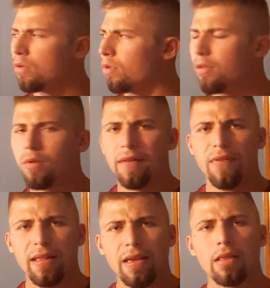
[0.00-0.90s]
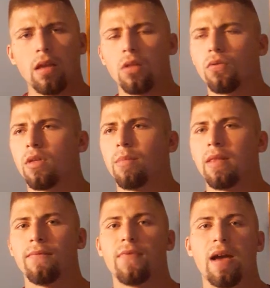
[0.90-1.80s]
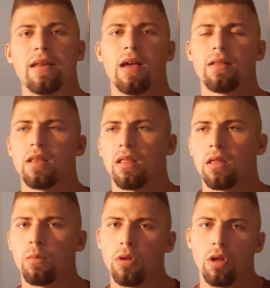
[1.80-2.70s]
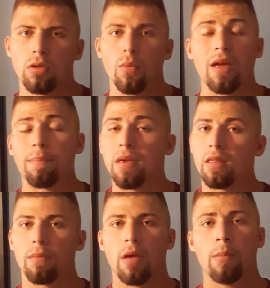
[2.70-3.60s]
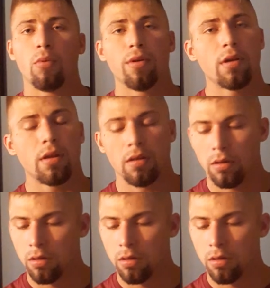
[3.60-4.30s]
Well, I finally get in touch with them and then find out that somewhere along the way, a piece of paperwork